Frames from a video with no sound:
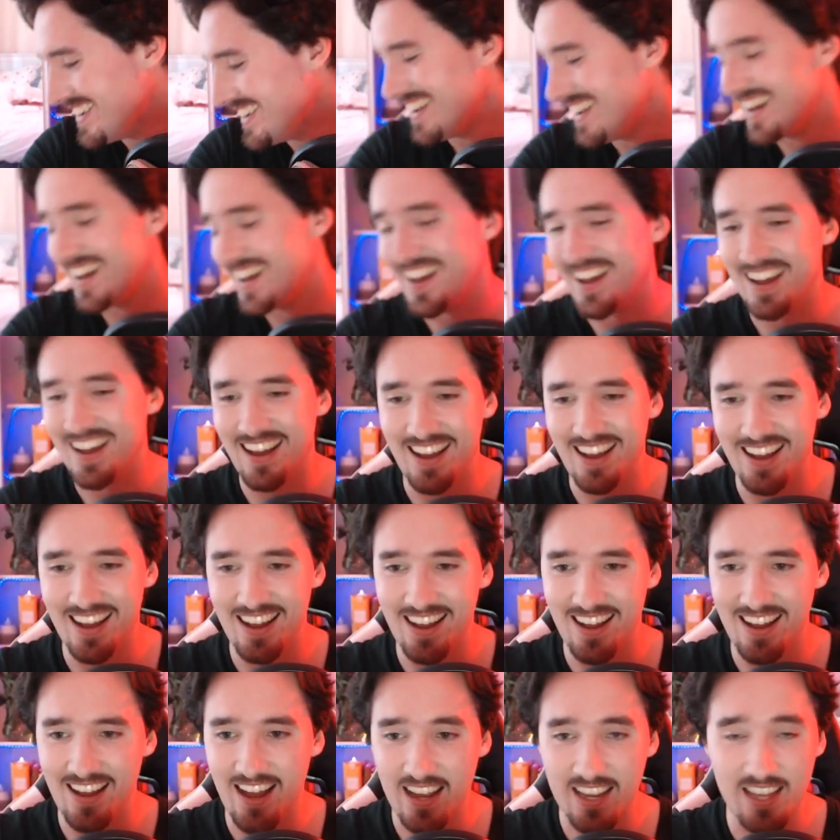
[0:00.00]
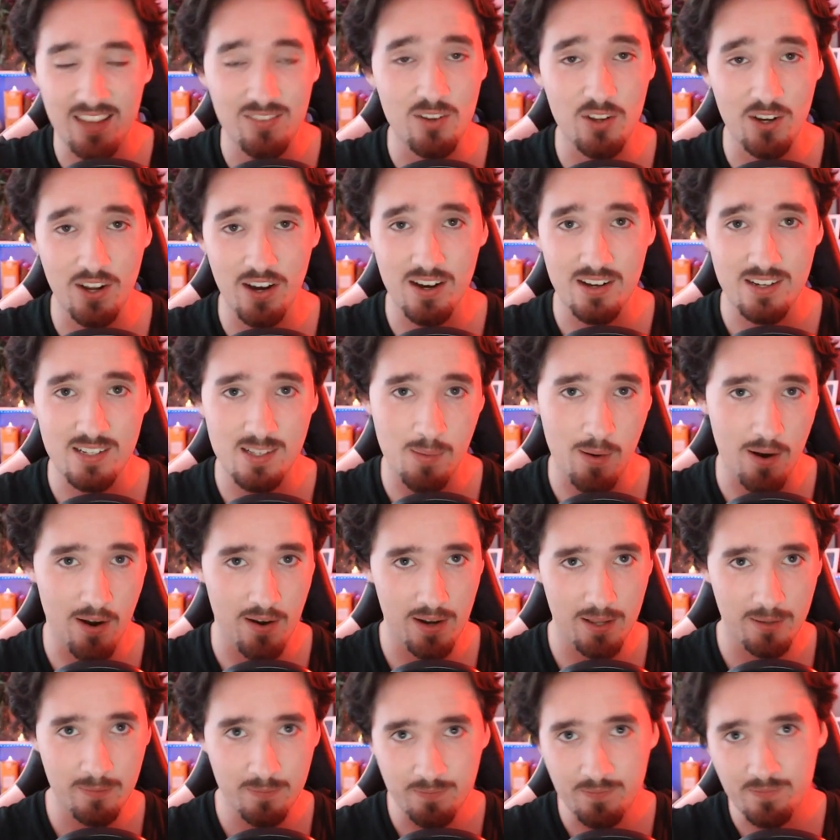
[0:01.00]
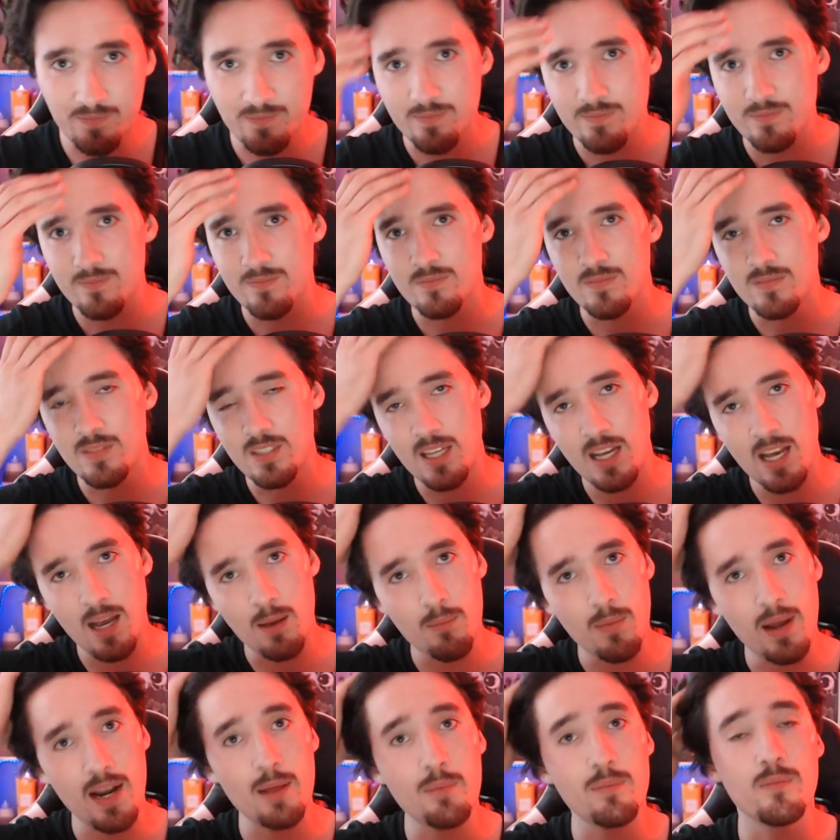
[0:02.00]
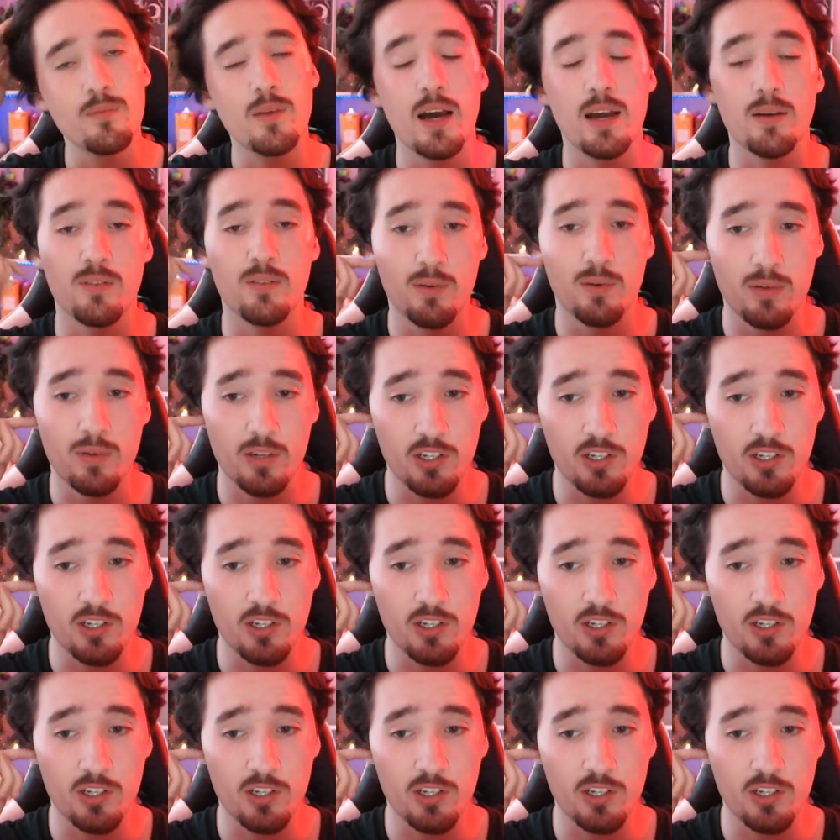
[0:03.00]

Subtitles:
I give good hugs, apparently, and I'm a good